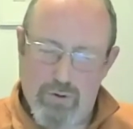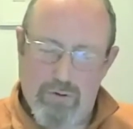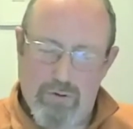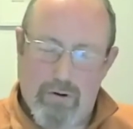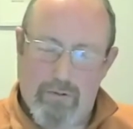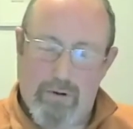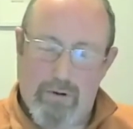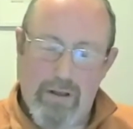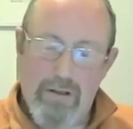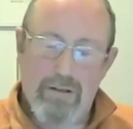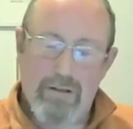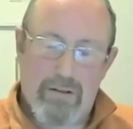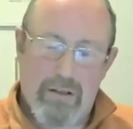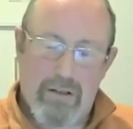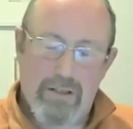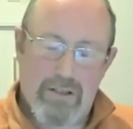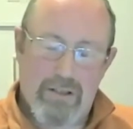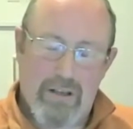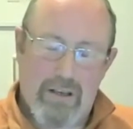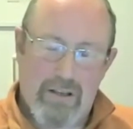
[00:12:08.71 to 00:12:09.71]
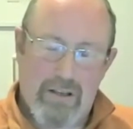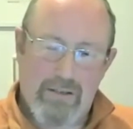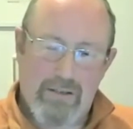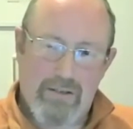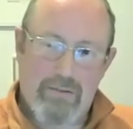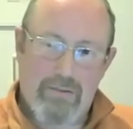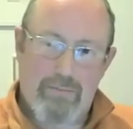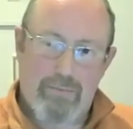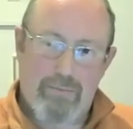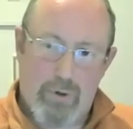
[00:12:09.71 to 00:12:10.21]
agree that this
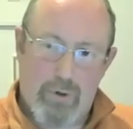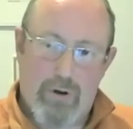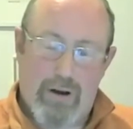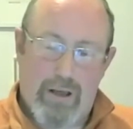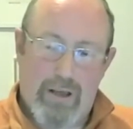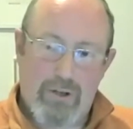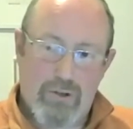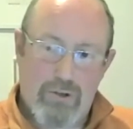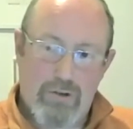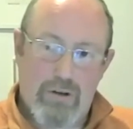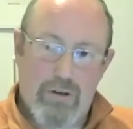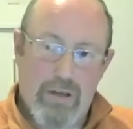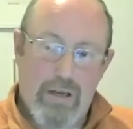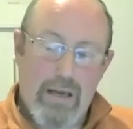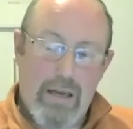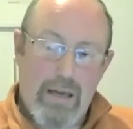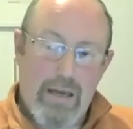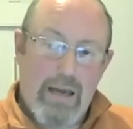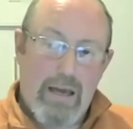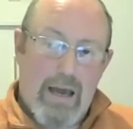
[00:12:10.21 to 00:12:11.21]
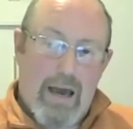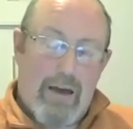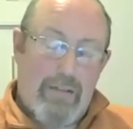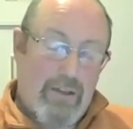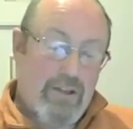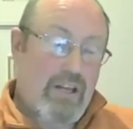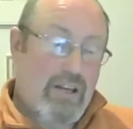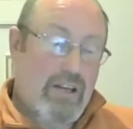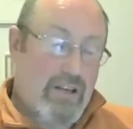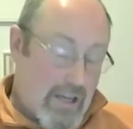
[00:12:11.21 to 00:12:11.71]
is mutilation? And they
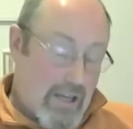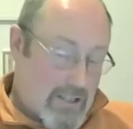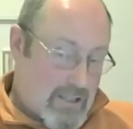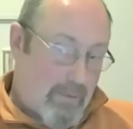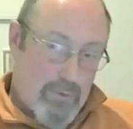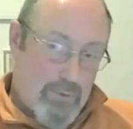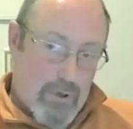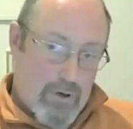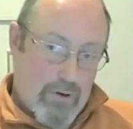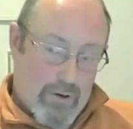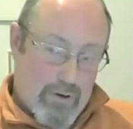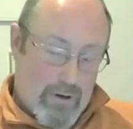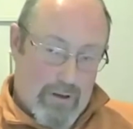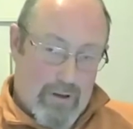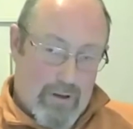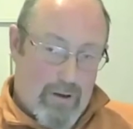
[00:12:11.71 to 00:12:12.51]
said, yes, absolutely.